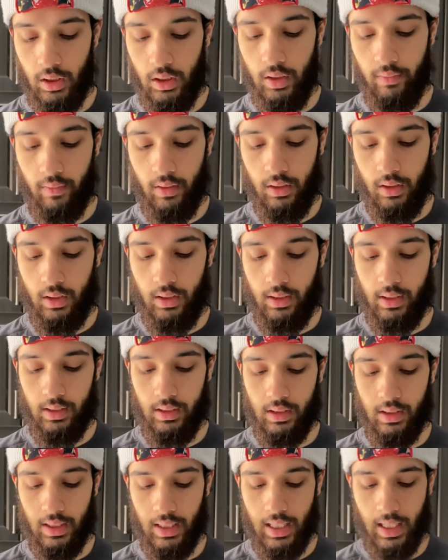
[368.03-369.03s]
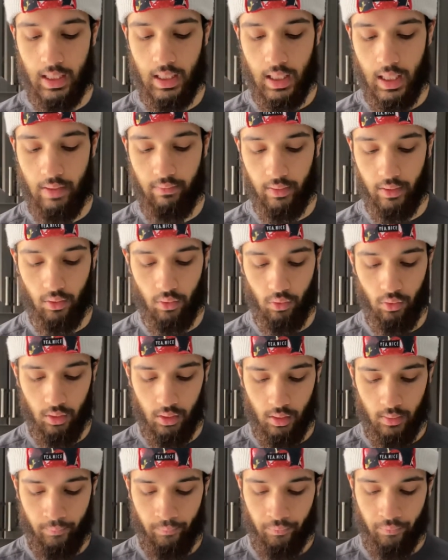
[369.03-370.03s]
leave it here and just kind of have it cold,
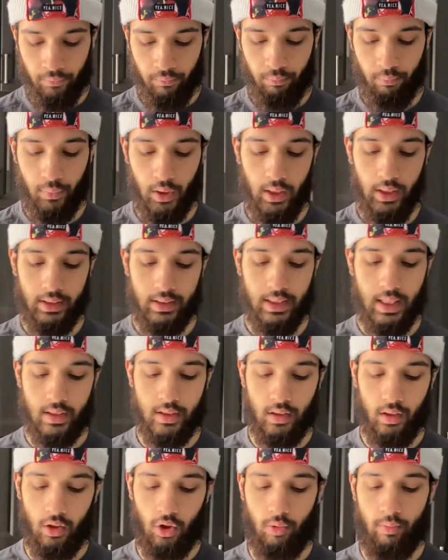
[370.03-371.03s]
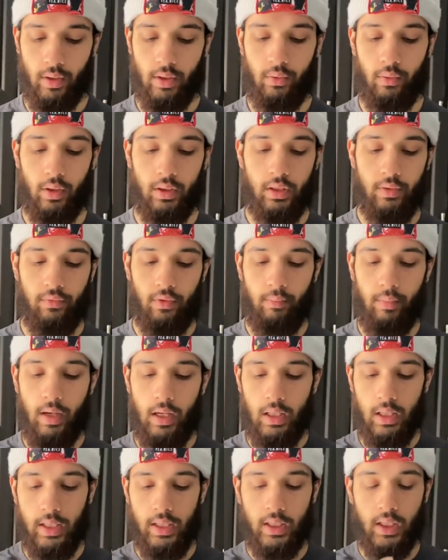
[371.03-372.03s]
but it's actually a little bit runny for my
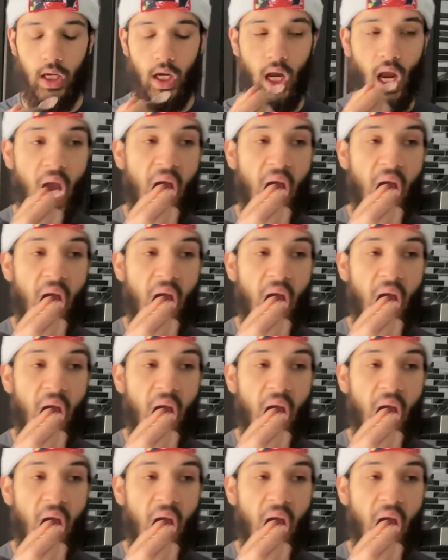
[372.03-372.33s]
liking.